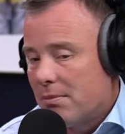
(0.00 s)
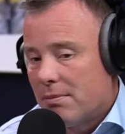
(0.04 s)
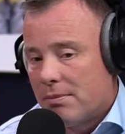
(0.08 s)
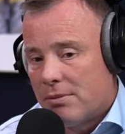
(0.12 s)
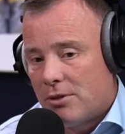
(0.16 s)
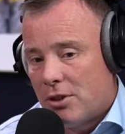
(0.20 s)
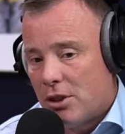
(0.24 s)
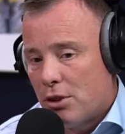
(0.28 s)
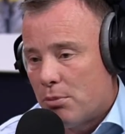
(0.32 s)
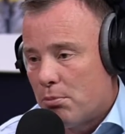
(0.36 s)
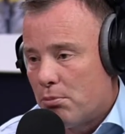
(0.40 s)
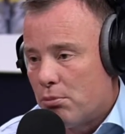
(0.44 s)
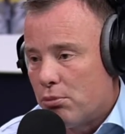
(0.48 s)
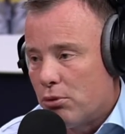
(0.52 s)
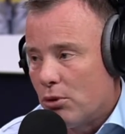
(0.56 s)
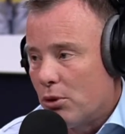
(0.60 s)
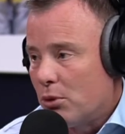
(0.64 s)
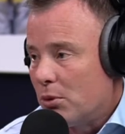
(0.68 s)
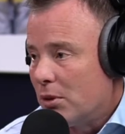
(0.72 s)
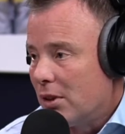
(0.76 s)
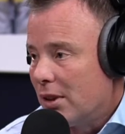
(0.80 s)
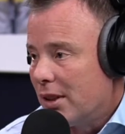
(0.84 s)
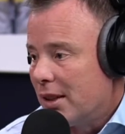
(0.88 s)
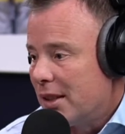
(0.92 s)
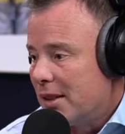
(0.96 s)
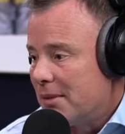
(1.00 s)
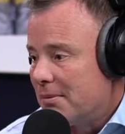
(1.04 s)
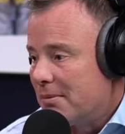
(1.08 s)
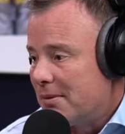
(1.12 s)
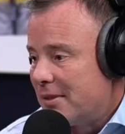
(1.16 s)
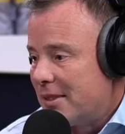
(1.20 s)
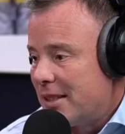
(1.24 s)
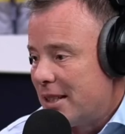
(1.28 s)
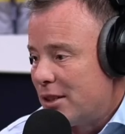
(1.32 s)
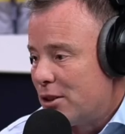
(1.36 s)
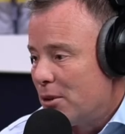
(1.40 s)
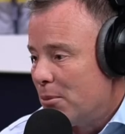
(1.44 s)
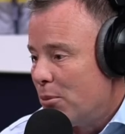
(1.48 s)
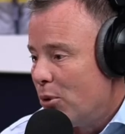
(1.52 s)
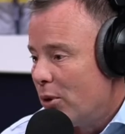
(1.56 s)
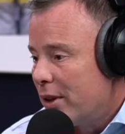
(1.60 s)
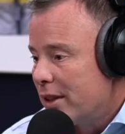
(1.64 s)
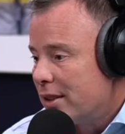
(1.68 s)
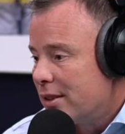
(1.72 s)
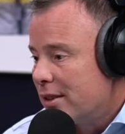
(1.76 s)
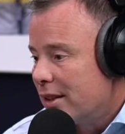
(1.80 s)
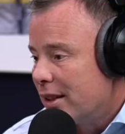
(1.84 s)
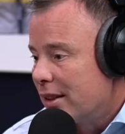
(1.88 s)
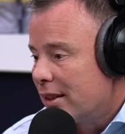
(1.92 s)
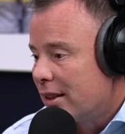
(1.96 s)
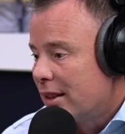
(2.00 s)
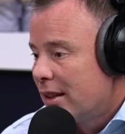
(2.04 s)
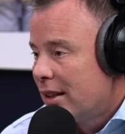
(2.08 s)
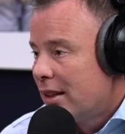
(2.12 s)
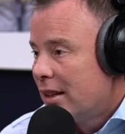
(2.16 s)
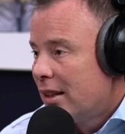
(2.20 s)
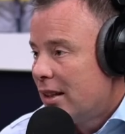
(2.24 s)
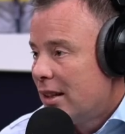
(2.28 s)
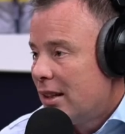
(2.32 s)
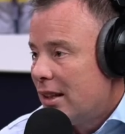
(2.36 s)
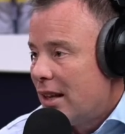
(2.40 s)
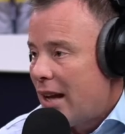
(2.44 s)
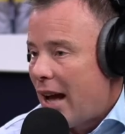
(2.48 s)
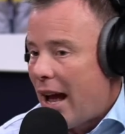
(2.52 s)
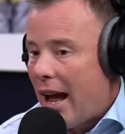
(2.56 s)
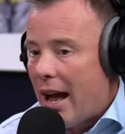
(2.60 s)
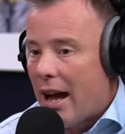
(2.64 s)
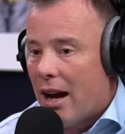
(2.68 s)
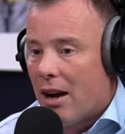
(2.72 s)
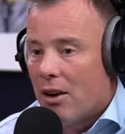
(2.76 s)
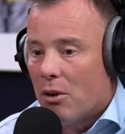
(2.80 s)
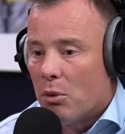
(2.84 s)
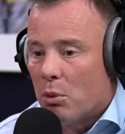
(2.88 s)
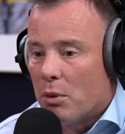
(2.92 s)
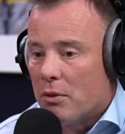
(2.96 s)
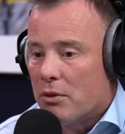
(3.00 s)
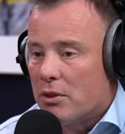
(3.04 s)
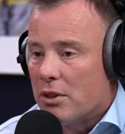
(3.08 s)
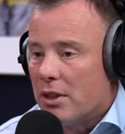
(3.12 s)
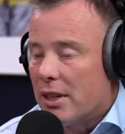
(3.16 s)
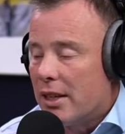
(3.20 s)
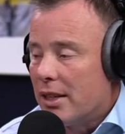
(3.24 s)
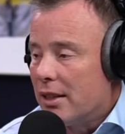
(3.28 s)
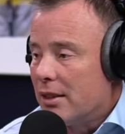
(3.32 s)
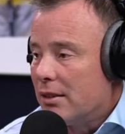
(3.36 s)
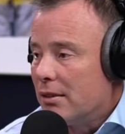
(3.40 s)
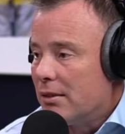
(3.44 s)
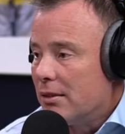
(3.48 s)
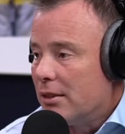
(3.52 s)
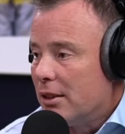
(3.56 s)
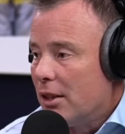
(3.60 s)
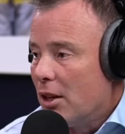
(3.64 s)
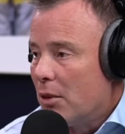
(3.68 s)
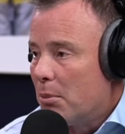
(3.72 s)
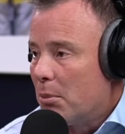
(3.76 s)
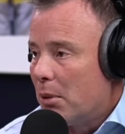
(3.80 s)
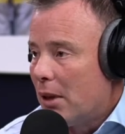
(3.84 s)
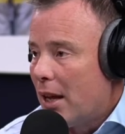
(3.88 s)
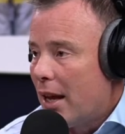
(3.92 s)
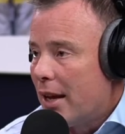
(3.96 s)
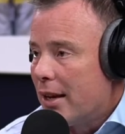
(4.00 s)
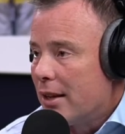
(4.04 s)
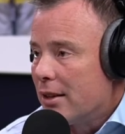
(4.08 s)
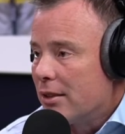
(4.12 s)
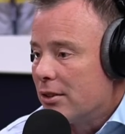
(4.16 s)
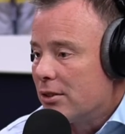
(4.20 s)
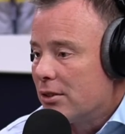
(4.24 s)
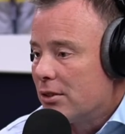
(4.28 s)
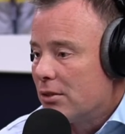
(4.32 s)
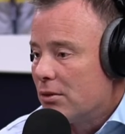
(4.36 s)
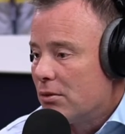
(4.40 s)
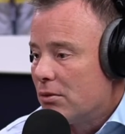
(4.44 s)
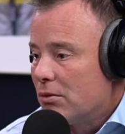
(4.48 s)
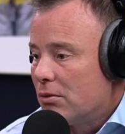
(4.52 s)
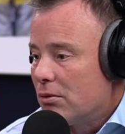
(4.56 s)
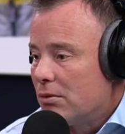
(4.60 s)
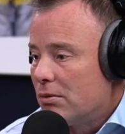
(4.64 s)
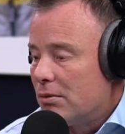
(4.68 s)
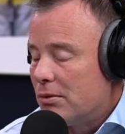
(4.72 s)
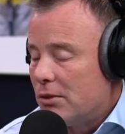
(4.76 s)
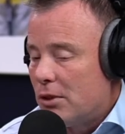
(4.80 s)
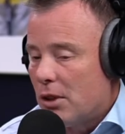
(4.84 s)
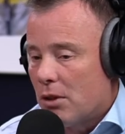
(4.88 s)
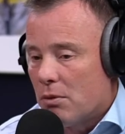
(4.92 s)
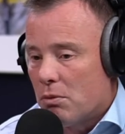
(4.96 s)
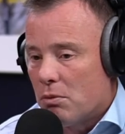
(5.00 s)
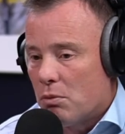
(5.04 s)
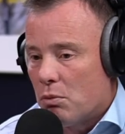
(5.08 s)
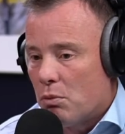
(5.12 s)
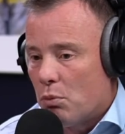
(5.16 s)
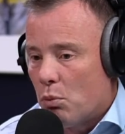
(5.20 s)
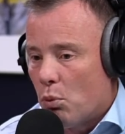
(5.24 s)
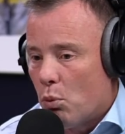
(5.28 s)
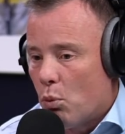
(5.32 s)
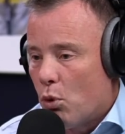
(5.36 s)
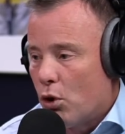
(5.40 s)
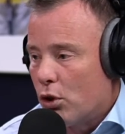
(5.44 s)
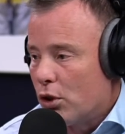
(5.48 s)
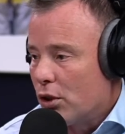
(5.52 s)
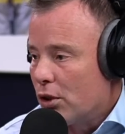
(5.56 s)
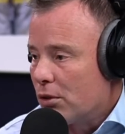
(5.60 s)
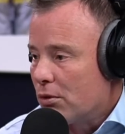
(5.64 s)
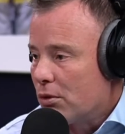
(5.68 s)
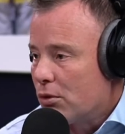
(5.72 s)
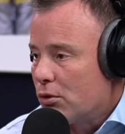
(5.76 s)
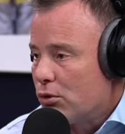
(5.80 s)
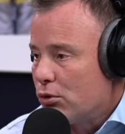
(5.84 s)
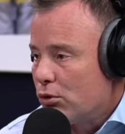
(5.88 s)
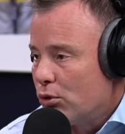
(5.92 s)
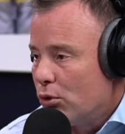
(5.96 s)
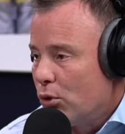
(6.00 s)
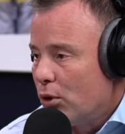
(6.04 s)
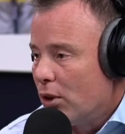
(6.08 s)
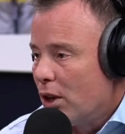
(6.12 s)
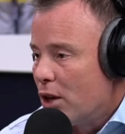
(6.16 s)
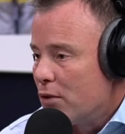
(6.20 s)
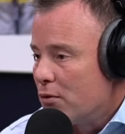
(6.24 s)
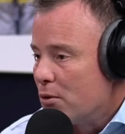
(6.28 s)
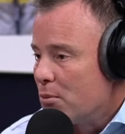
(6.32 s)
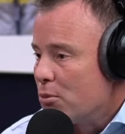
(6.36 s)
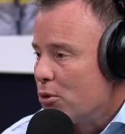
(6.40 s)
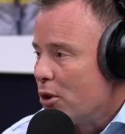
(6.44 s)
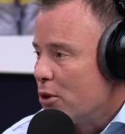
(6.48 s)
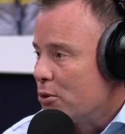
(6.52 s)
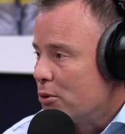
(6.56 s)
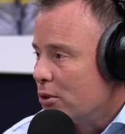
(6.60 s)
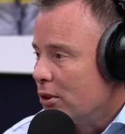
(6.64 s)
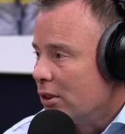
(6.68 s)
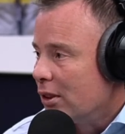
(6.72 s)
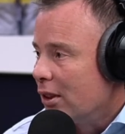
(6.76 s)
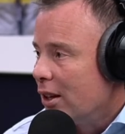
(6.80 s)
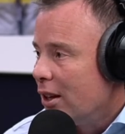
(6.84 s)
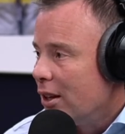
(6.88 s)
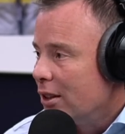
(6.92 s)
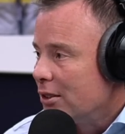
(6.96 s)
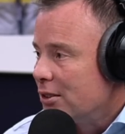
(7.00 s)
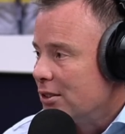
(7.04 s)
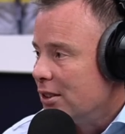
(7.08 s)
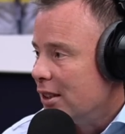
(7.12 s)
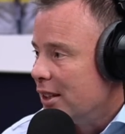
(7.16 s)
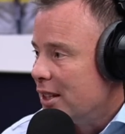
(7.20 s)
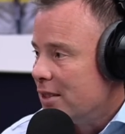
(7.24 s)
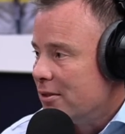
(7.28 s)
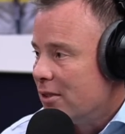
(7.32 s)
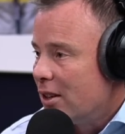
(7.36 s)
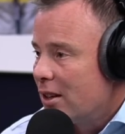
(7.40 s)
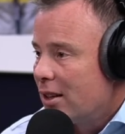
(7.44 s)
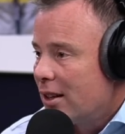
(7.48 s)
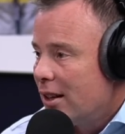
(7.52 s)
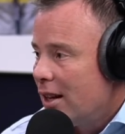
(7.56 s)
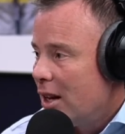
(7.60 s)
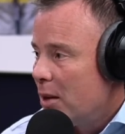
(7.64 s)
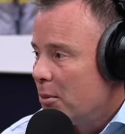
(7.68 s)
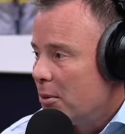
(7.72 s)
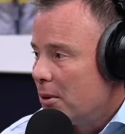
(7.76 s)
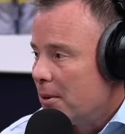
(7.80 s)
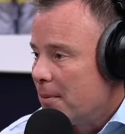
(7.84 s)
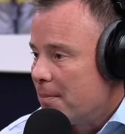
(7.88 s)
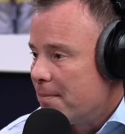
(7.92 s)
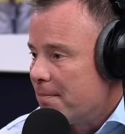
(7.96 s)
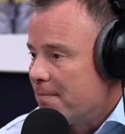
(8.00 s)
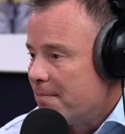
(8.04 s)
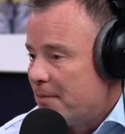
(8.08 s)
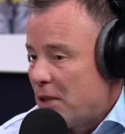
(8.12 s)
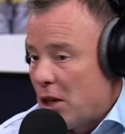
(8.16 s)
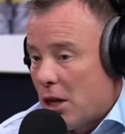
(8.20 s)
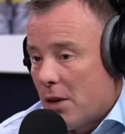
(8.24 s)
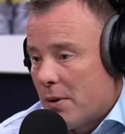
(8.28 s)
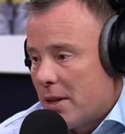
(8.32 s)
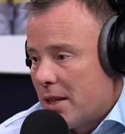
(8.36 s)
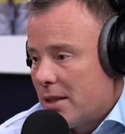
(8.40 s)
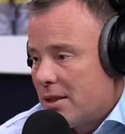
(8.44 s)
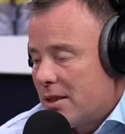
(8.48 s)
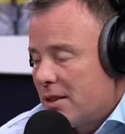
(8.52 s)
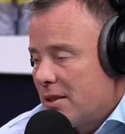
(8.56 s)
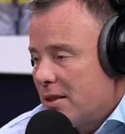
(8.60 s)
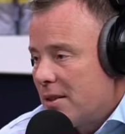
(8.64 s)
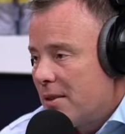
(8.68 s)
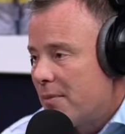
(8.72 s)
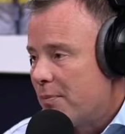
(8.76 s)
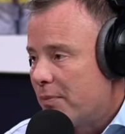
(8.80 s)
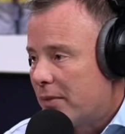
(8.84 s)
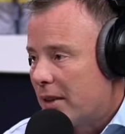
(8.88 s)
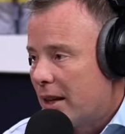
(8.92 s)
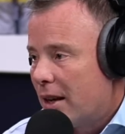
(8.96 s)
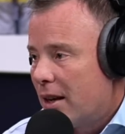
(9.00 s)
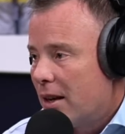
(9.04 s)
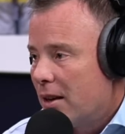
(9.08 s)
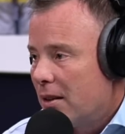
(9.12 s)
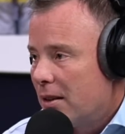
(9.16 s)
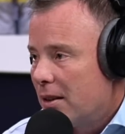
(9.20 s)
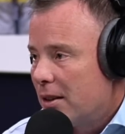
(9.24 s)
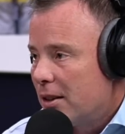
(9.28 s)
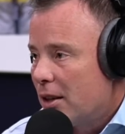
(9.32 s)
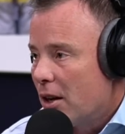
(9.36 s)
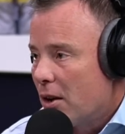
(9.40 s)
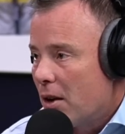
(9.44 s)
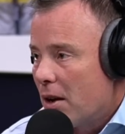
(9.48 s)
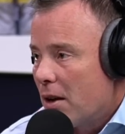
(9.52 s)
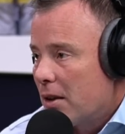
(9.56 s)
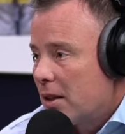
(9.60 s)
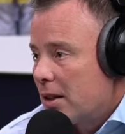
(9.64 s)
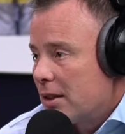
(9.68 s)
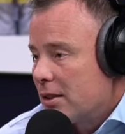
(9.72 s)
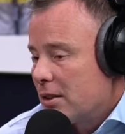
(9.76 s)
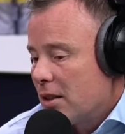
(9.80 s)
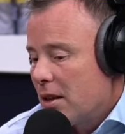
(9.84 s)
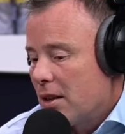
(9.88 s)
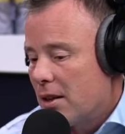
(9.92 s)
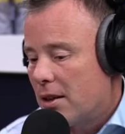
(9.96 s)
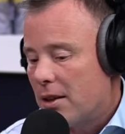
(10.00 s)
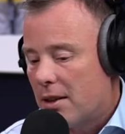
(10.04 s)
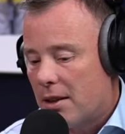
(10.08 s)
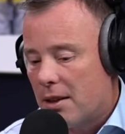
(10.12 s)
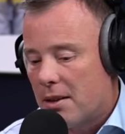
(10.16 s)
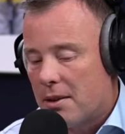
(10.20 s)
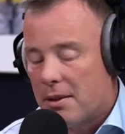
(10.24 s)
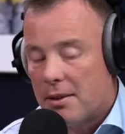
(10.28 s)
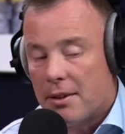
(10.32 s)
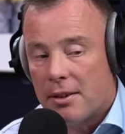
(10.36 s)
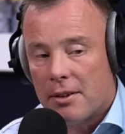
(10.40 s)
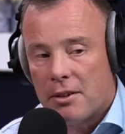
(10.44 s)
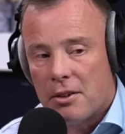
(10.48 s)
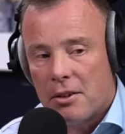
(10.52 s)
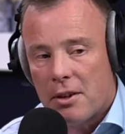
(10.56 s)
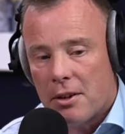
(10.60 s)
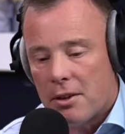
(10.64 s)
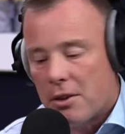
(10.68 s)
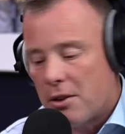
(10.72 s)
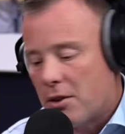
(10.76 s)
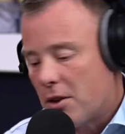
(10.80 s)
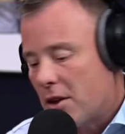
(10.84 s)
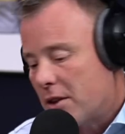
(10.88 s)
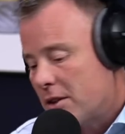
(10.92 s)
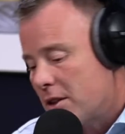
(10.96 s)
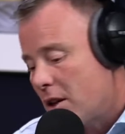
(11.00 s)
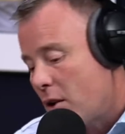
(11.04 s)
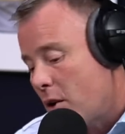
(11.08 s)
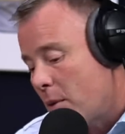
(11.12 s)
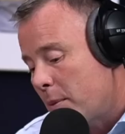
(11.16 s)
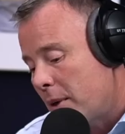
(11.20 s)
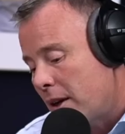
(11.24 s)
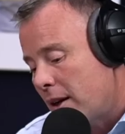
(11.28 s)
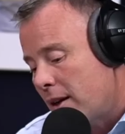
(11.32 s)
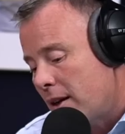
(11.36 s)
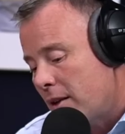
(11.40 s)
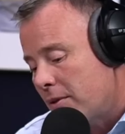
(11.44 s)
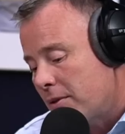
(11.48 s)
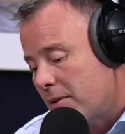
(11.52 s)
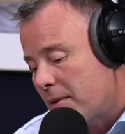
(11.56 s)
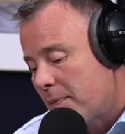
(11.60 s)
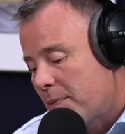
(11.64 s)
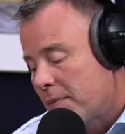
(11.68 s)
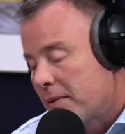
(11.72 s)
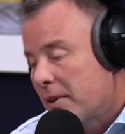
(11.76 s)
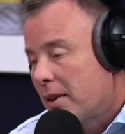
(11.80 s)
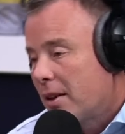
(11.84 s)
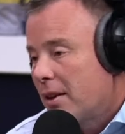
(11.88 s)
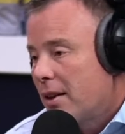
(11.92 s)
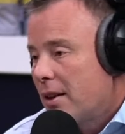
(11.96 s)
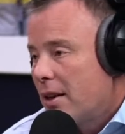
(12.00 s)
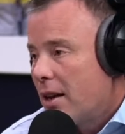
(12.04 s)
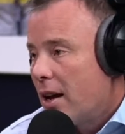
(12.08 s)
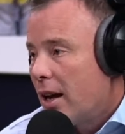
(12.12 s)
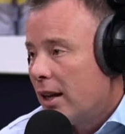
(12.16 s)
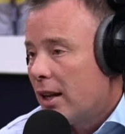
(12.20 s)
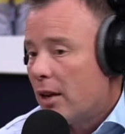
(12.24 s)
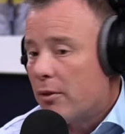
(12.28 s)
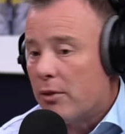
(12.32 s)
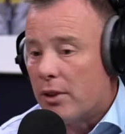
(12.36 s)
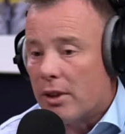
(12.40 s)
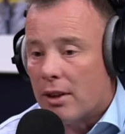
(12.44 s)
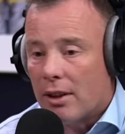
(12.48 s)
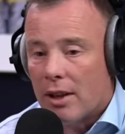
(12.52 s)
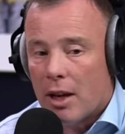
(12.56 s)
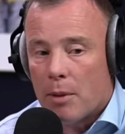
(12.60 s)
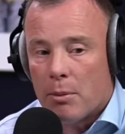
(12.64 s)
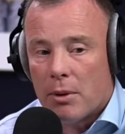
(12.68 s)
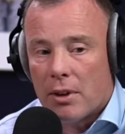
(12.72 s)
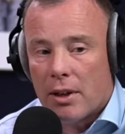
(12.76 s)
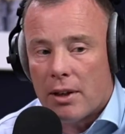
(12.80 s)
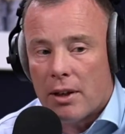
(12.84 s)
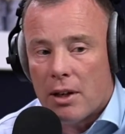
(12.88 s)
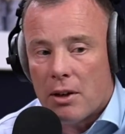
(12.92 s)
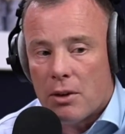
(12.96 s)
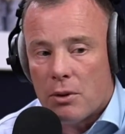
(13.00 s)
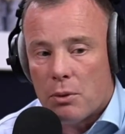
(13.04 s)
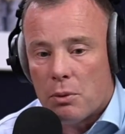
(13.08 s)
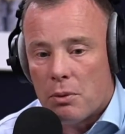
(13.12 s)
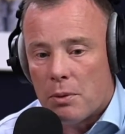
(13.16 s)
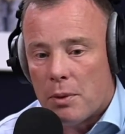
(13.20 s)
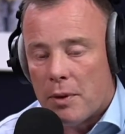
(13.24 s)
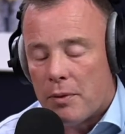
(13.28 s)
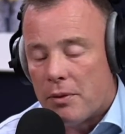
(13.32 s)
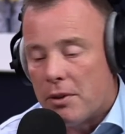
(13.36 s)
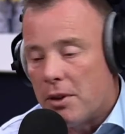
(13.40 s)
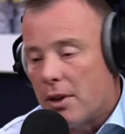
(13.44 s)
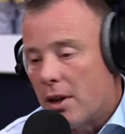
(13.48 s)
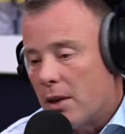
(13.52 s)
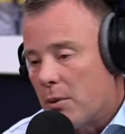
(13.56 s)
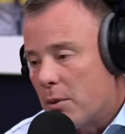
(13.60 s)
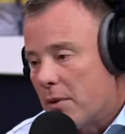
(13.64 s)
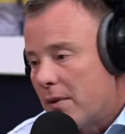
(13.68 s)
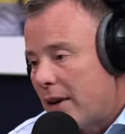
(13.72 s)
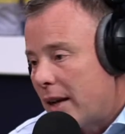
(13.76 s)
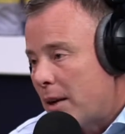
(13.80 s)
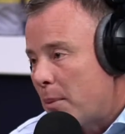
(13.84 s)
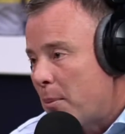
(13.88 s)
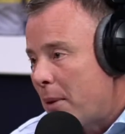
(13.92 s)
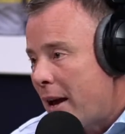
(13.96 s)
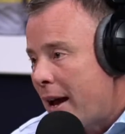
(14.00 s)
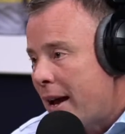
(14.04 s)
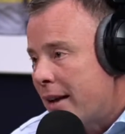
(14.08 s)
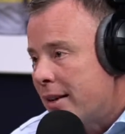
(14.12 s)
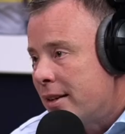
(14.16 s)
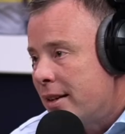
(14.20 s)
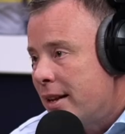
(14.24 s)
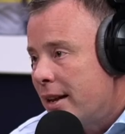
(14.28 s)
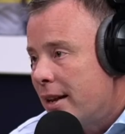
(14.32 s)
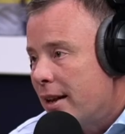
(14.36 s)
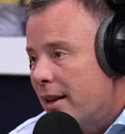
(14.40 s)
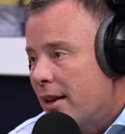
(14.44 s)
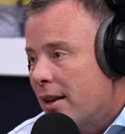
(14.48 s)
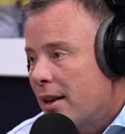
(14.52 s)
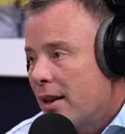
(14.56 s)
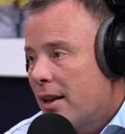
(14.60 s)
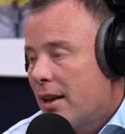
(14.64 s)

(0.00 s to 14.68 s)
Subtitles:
just brutally disappointing at how we've seen players want to crawl over broken glass to leave our club. It's because you guys know. I mean, I love the club, and I know we've had a bad year,